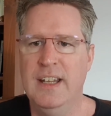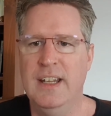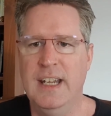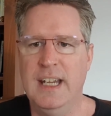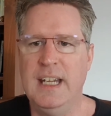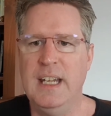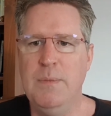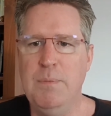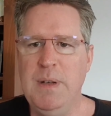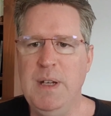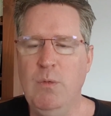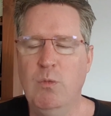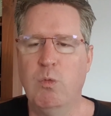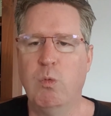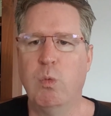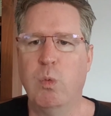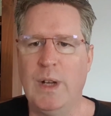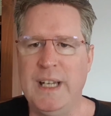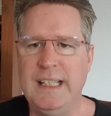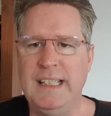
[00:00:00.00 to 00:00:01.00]
It can be
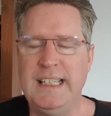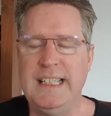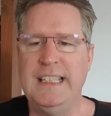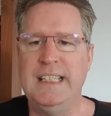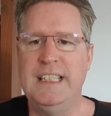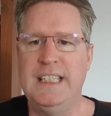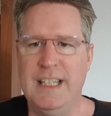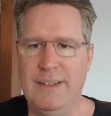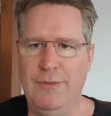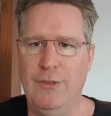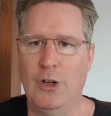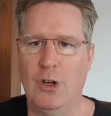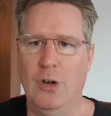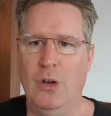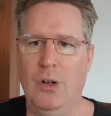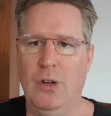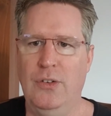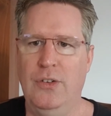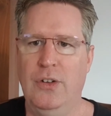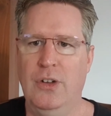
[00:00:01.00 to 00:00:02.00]
really
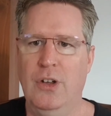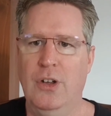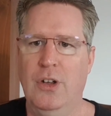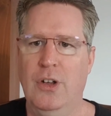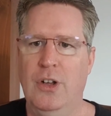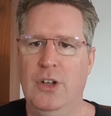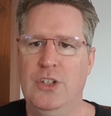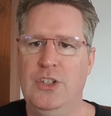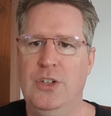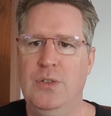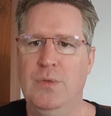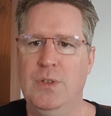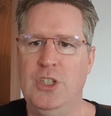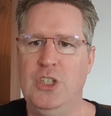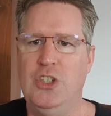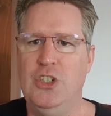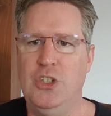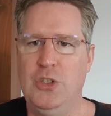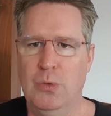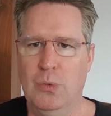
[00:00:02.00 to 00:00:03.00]
difficult to
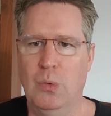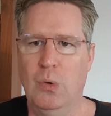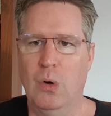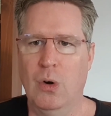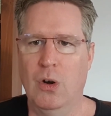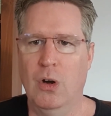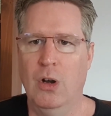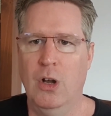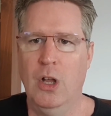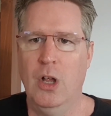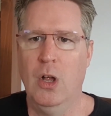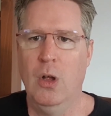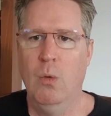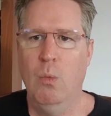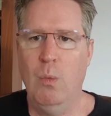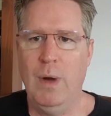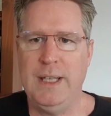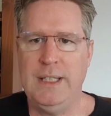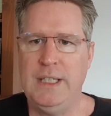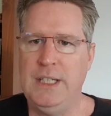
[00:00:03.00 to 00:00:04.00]
endure
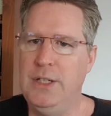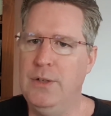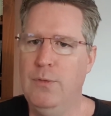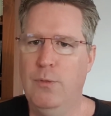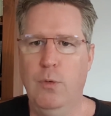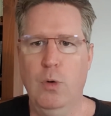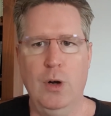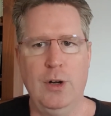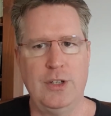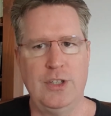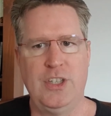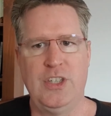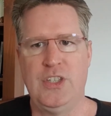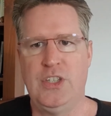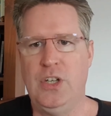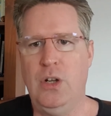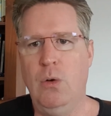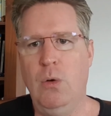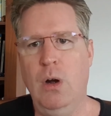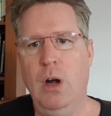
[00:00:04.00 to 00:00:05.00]
when you've worked
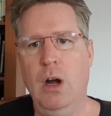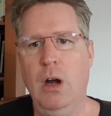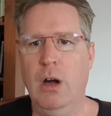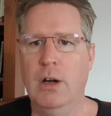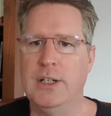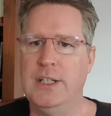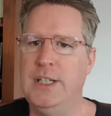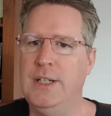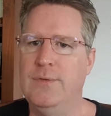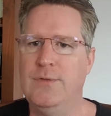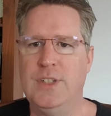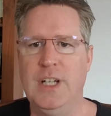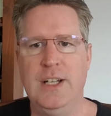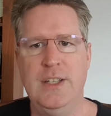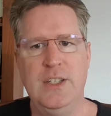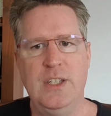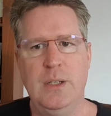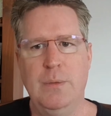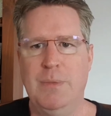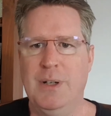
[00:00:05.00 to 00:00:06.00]
so hard and you've done
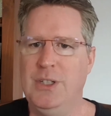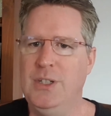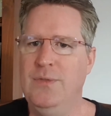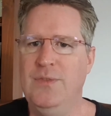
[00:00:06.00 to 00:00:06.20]
so much.